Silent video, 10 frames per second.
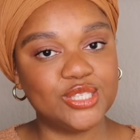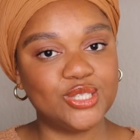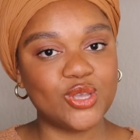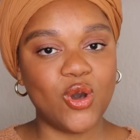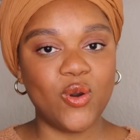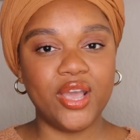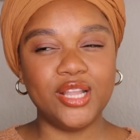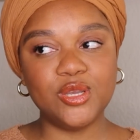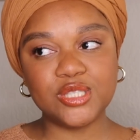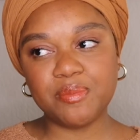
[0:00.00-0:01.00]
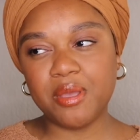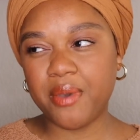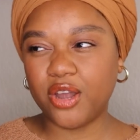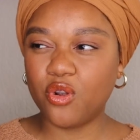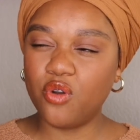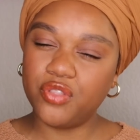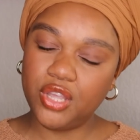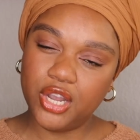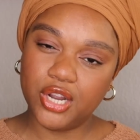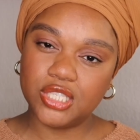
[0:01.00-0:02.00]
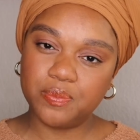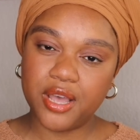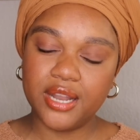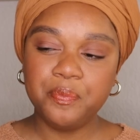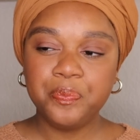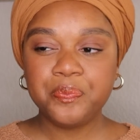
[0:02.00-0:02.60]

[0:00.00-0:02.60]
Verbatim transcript: So it used to be better over the years, but